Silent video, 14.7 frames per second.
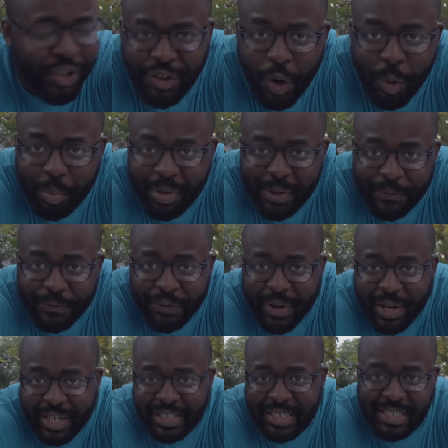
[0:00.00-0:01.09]
don't be
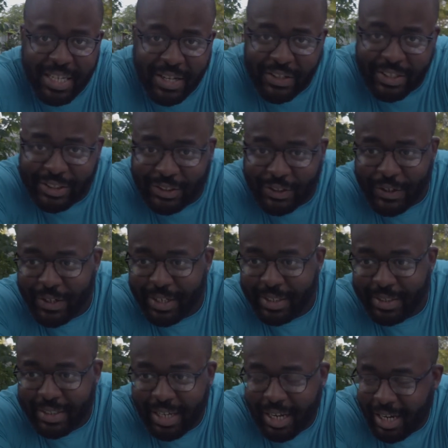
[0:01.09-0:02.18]
afraid to tell your story.
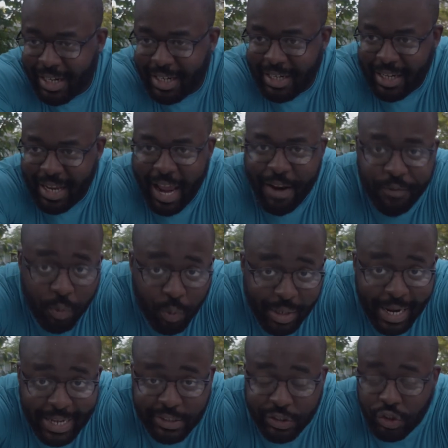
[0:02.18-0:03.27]
Uh,
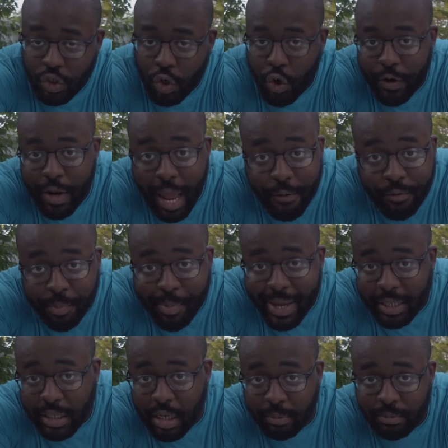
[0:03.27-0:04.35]
everyone has a story.
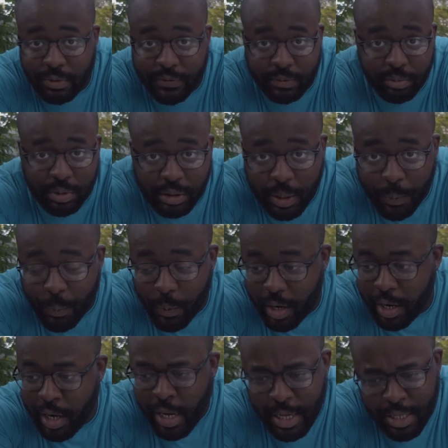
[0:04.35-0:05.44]
Everybody comes from
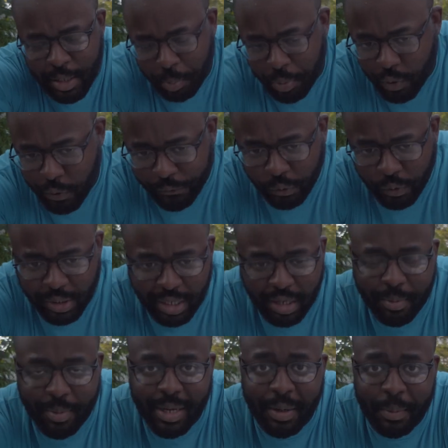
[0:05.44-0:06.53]
somewhere. The beautiful
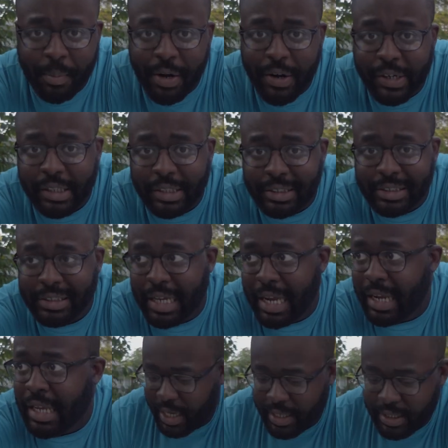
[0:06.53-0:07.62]
thing about America is
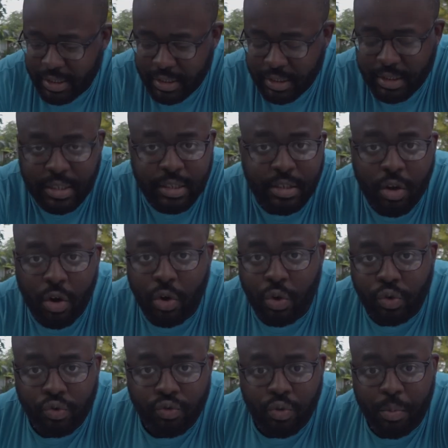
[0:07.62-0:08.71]
that it's just this
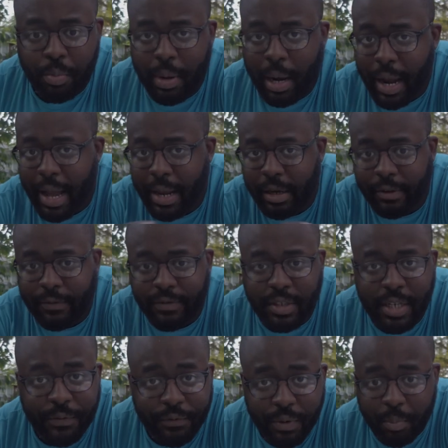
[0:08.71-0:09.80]
cultural pot of
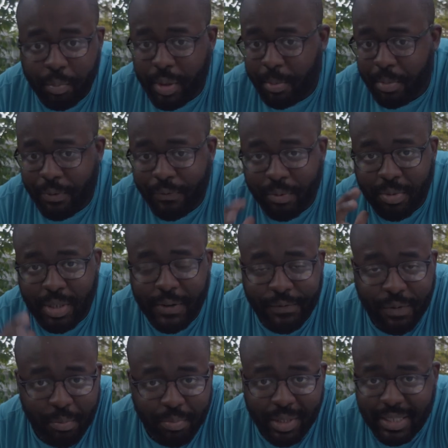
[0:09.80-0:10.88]
different people from
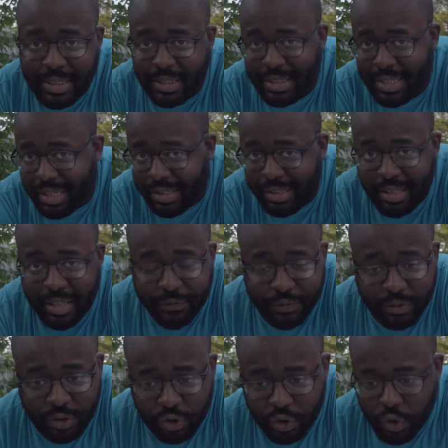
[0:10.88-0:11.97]
different places telling
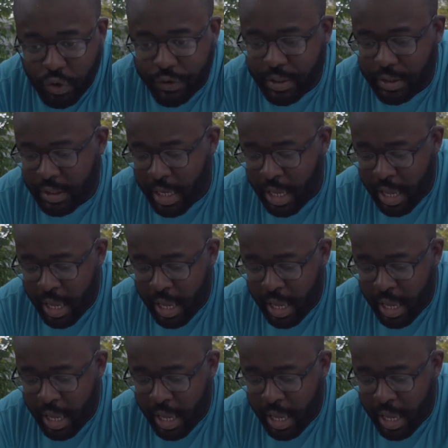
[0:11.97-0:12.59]
different stories.